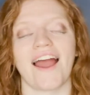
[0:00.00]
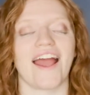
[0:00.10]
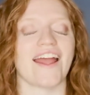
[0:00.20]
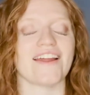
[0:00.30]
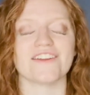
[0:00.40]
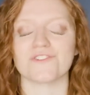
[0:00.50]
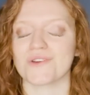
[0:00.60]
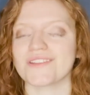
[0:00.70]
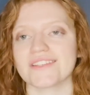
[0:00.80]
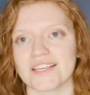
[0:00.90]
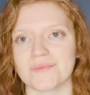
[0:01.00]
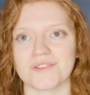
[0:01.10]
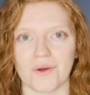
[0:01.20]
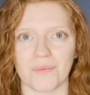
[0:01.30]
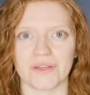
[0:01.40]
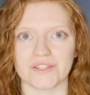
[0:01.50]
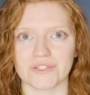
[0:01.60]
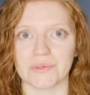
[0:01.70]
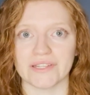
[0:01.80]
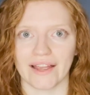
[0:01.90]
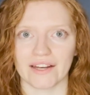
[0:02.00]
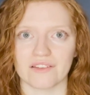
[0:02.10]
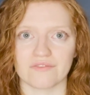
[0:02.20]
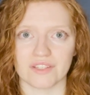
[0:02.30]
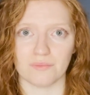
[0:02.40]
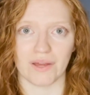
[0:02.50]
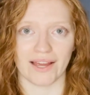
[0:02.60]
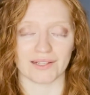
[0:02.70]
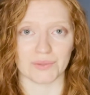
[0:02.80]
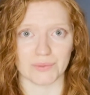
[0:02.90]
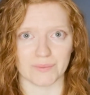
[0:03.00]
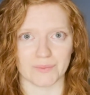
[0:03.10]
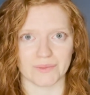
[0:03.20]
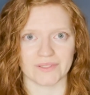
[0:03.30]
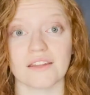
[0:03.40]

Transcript: and it just keeps going into a negative feedback loop.